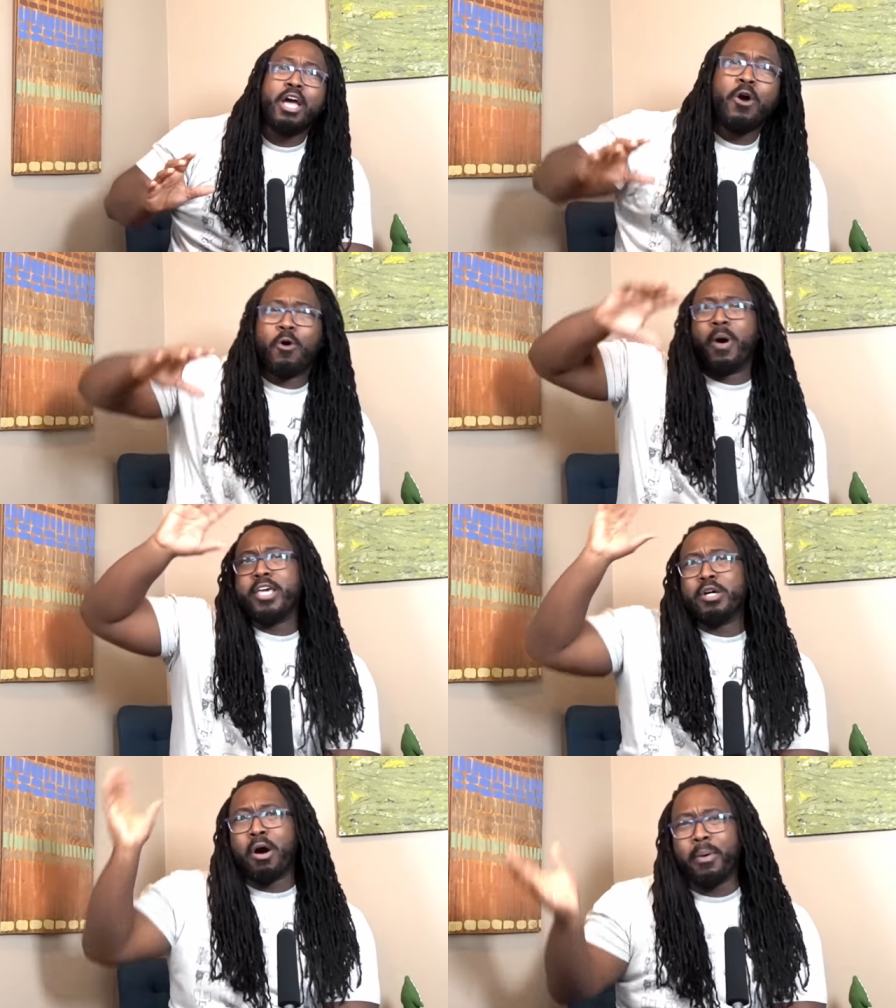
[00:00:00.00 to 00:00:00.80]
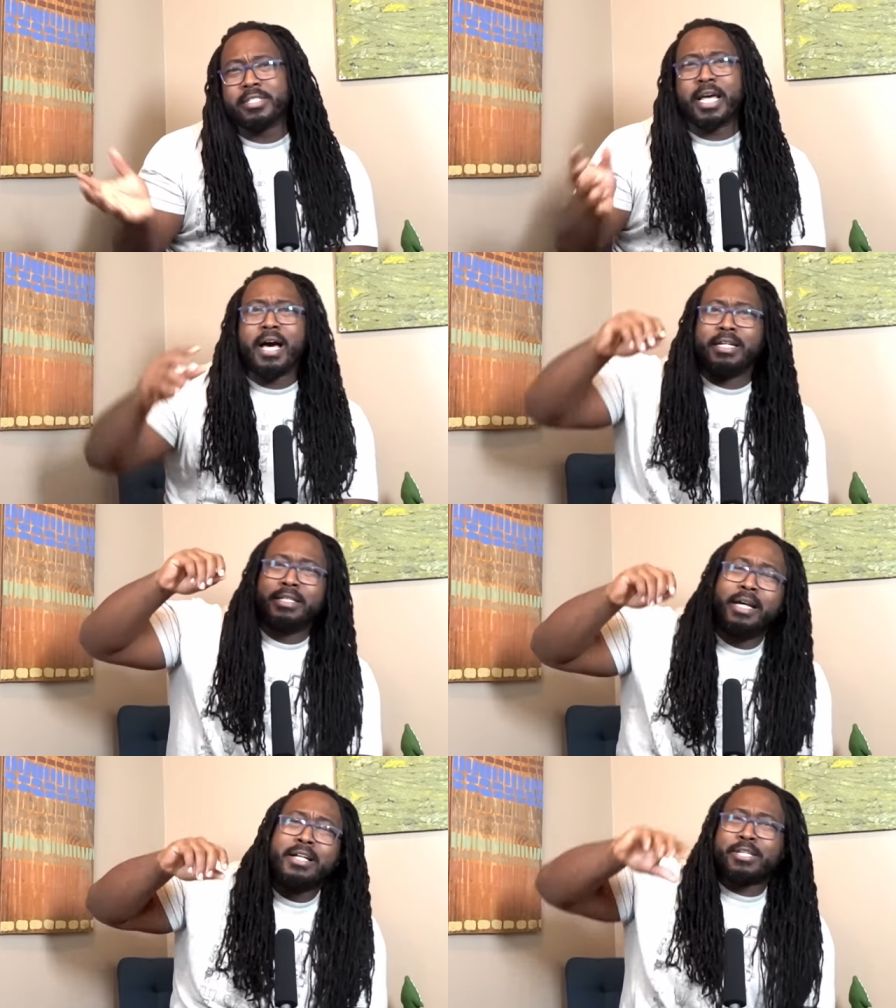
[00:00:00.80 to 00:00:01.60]
why you always
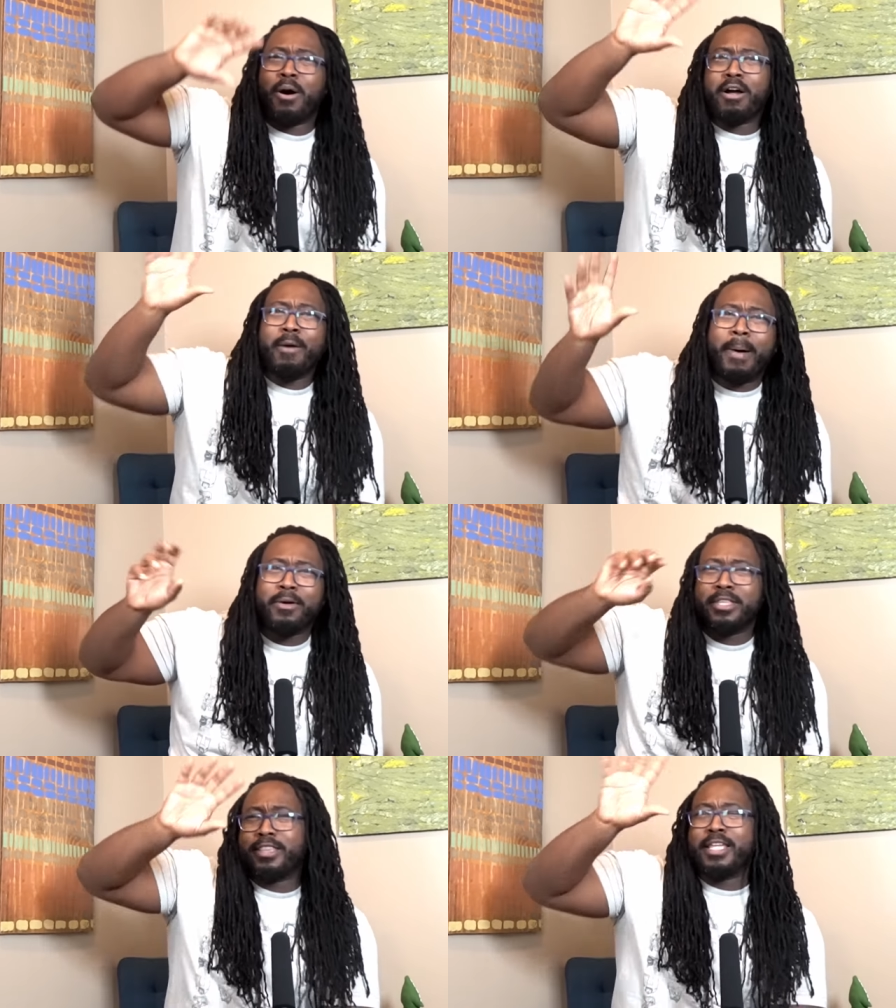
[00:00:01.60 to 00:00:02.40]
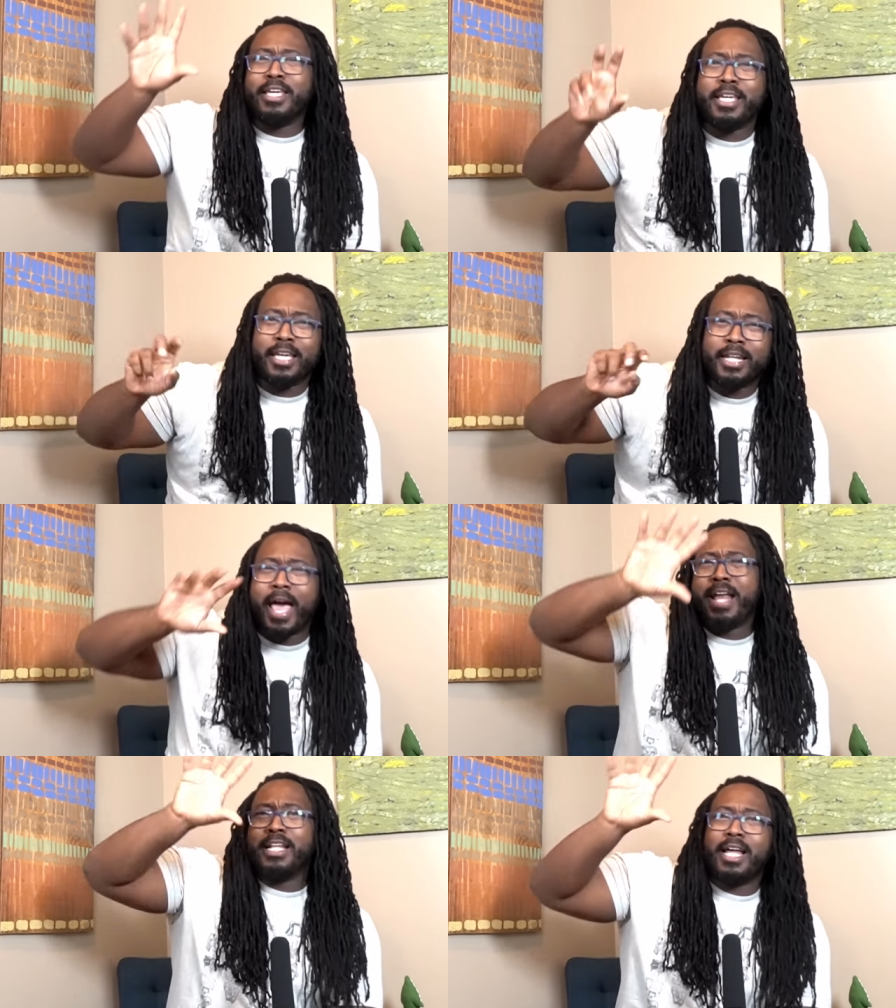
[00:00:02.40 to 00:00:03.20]
gotta talk about the thing and
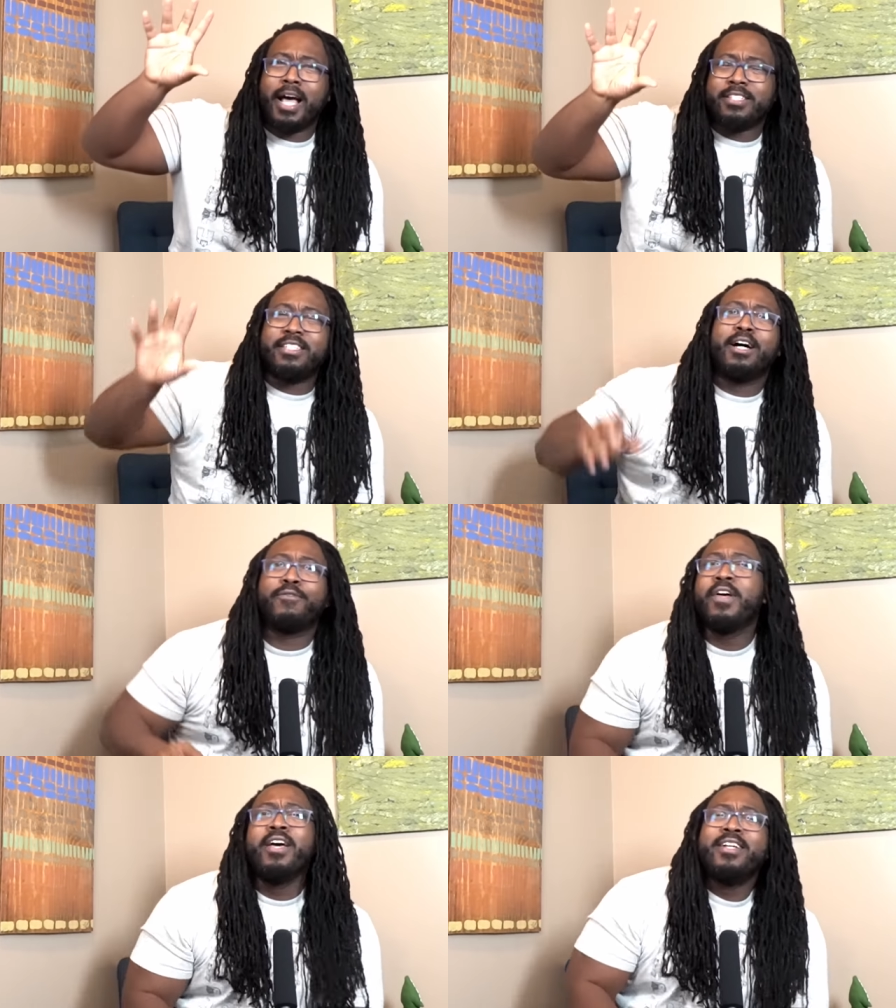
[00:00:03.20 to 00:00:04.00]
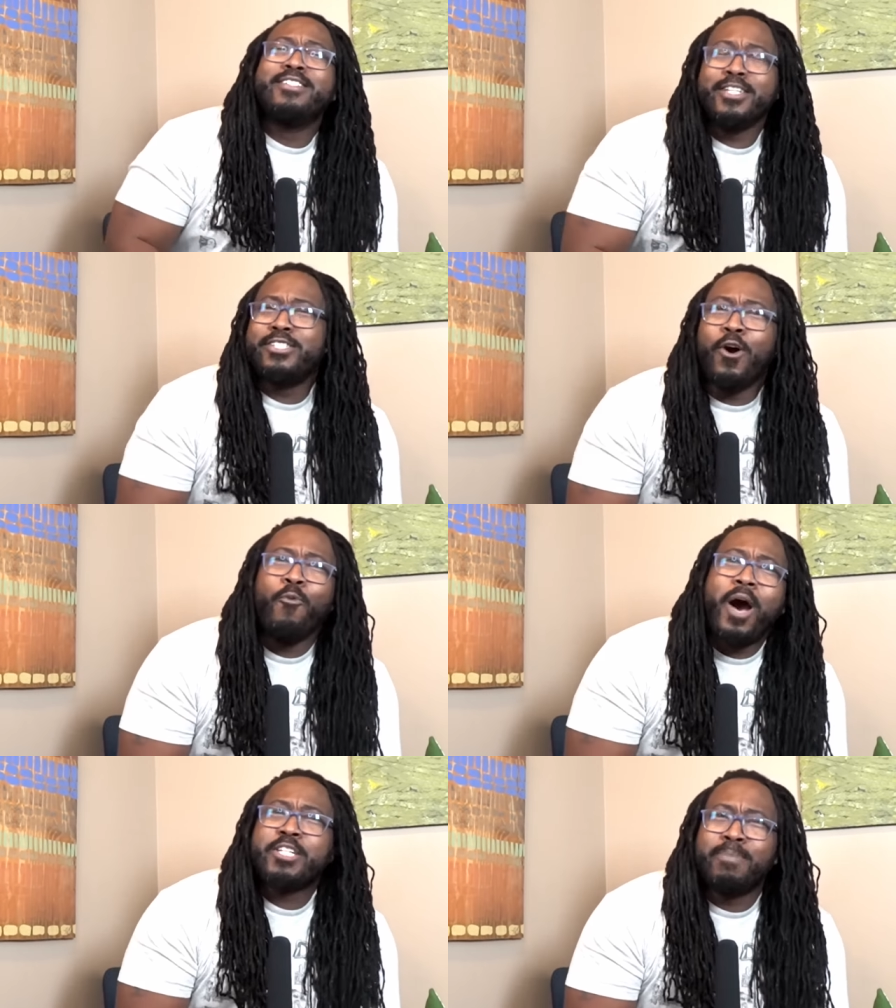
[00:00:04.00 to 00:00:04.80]
analyze stuff, just don't
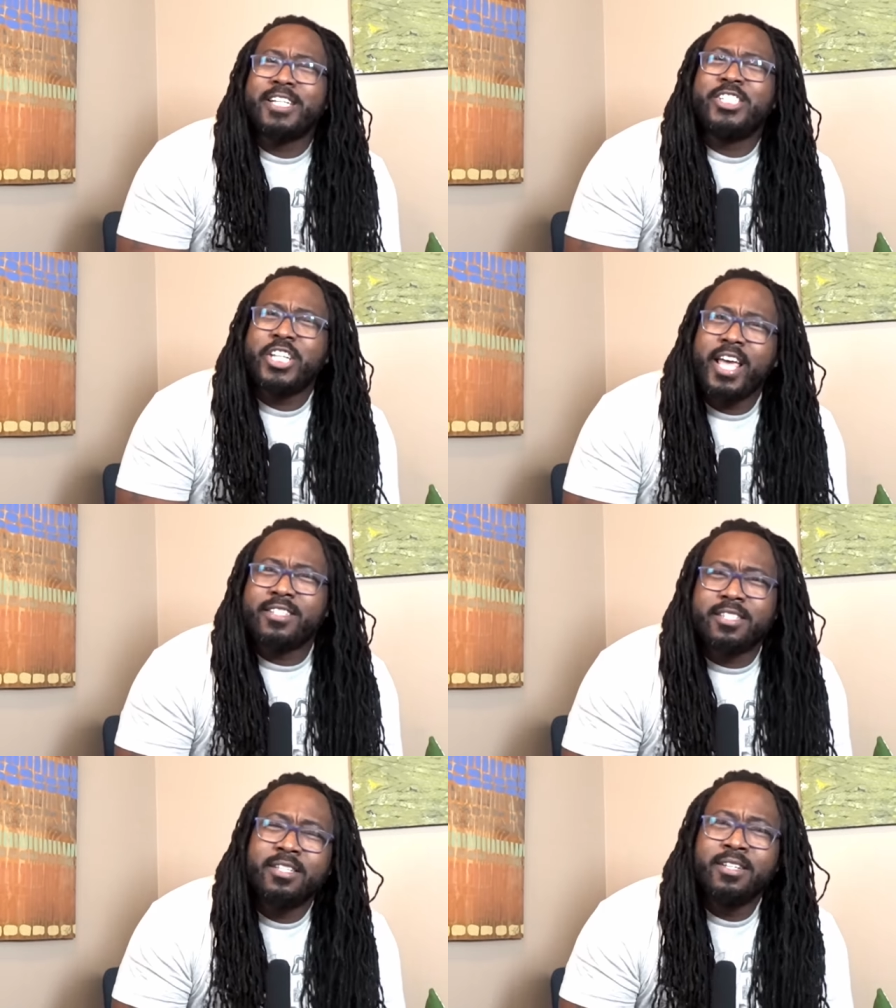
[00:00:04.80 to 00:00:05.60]
watch my shit.